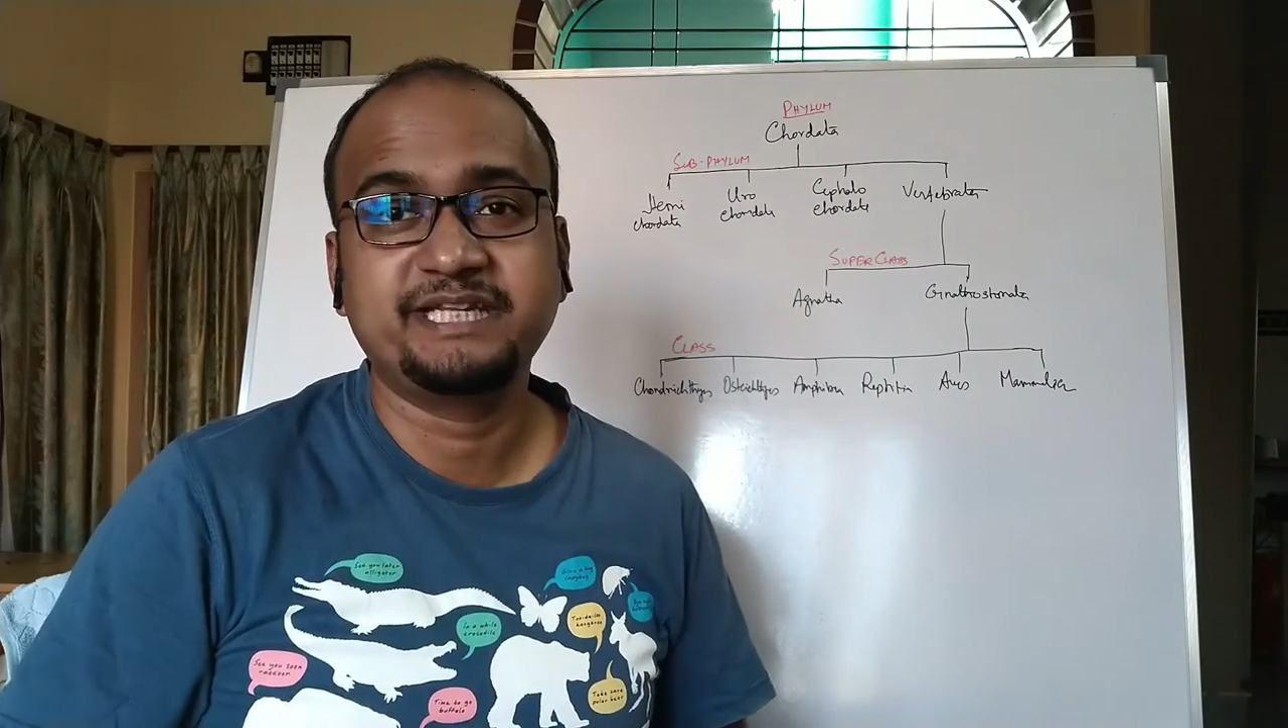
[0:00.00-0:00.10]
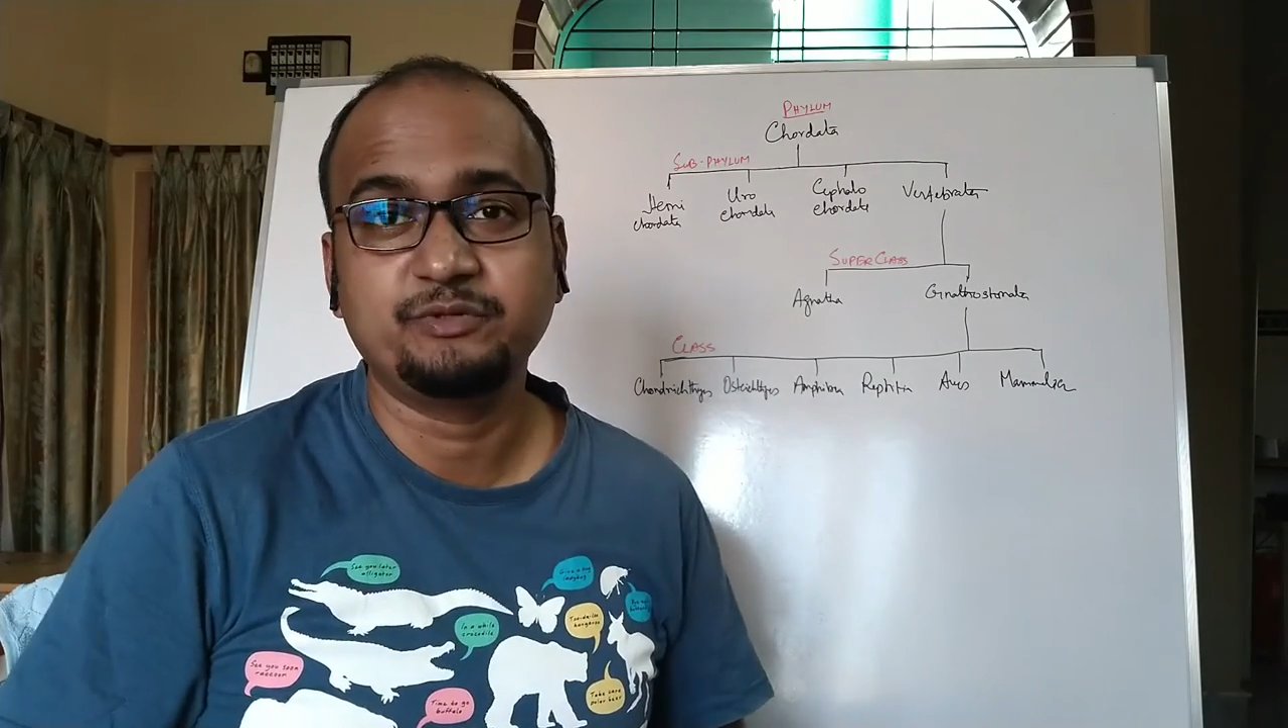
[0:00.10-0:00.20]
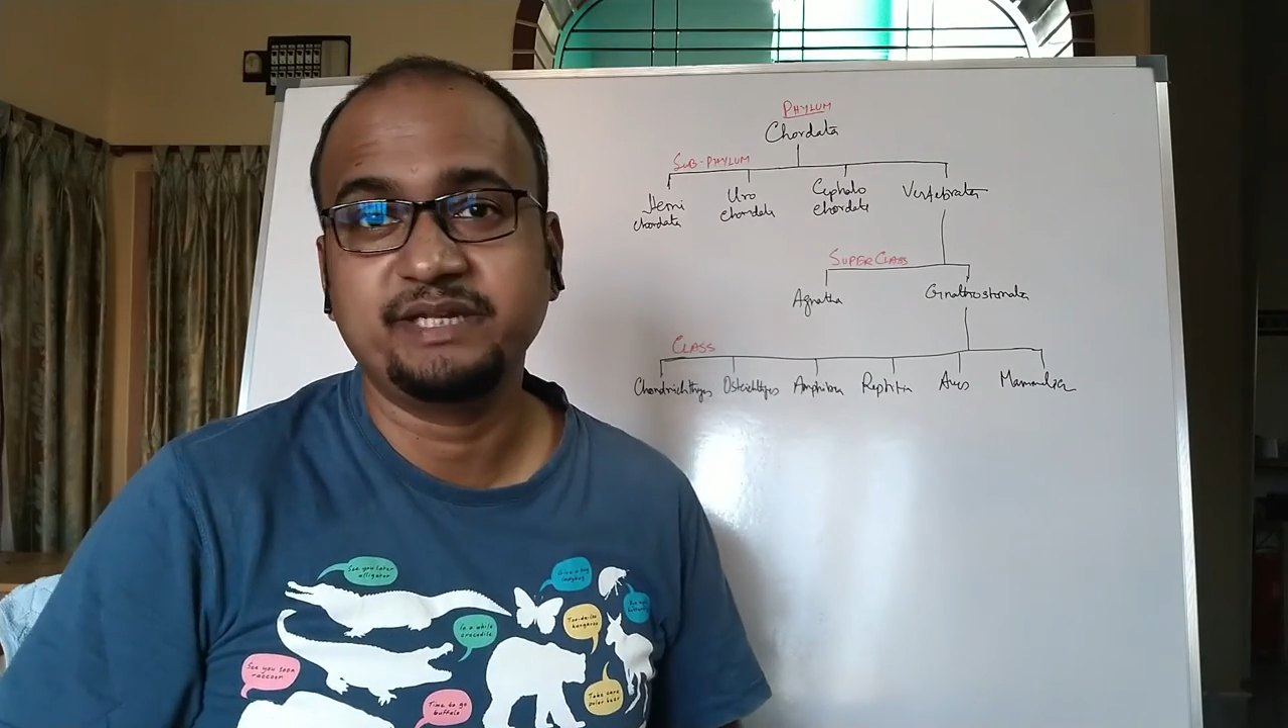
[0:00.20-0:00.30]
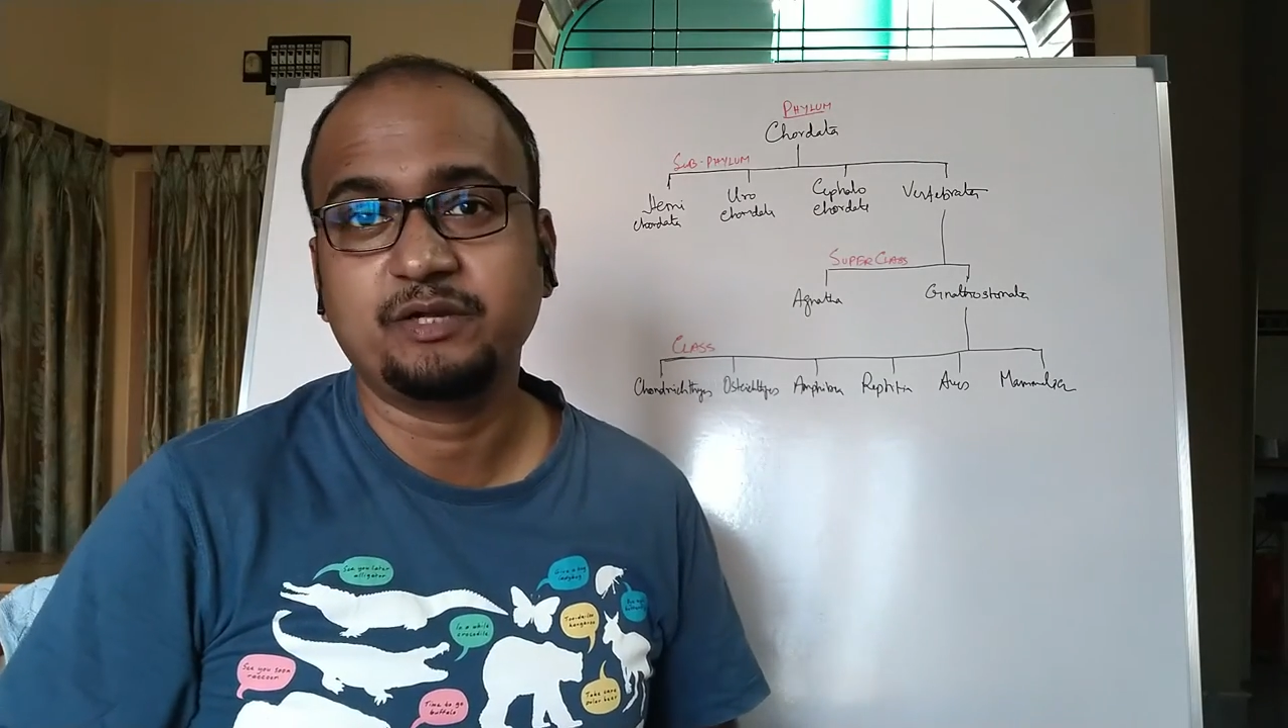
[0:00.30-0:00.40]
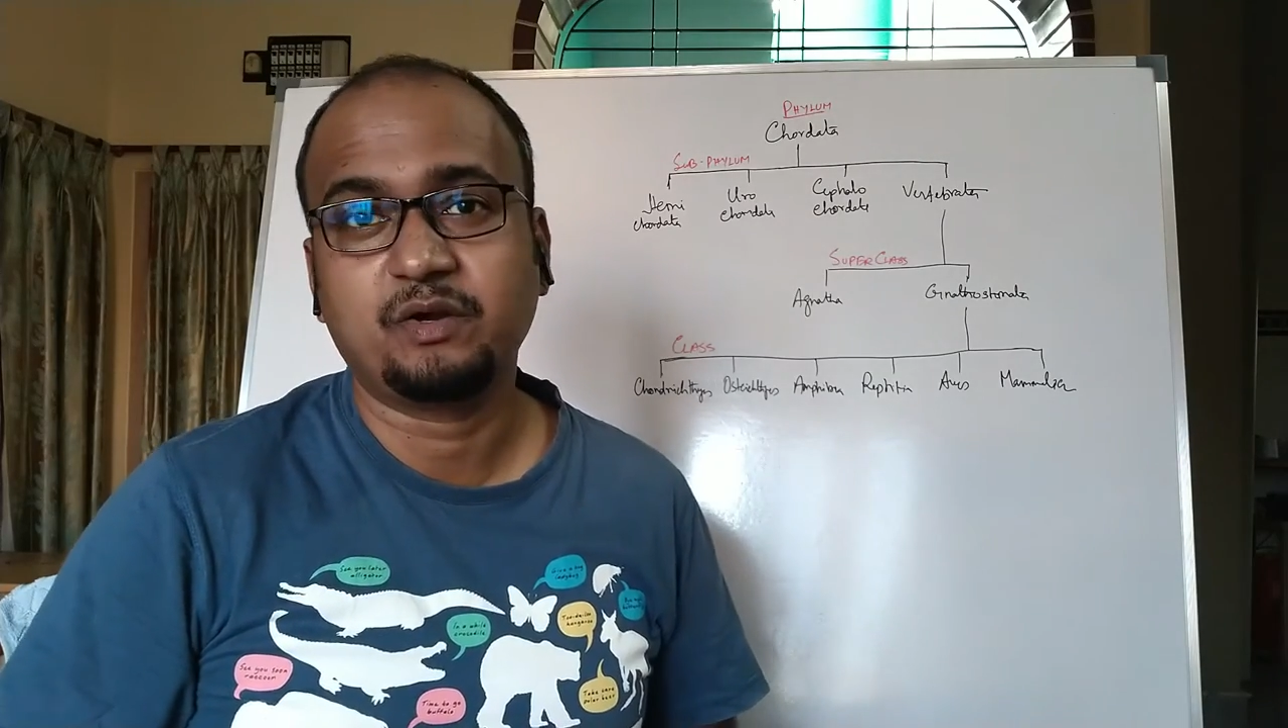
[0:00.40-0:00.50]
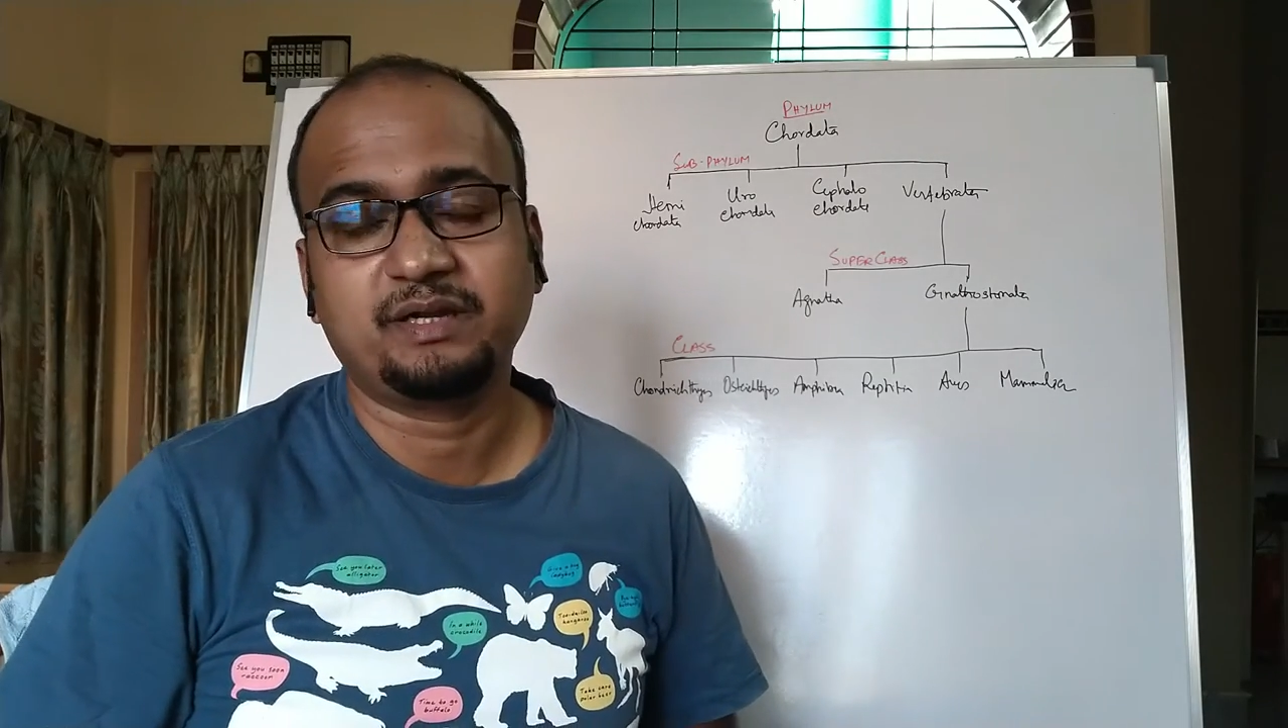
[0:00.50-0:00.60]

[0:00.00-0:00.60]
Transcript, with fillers: tunic or